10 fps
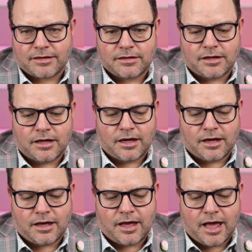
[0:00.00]

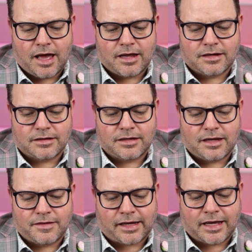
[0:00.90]
And
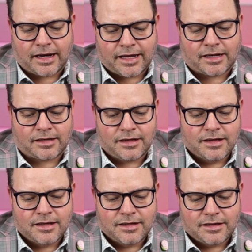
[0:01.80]
that kind of
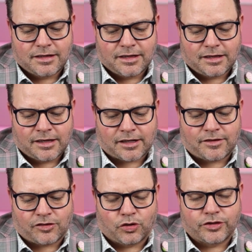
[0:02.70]
kicked this whole deal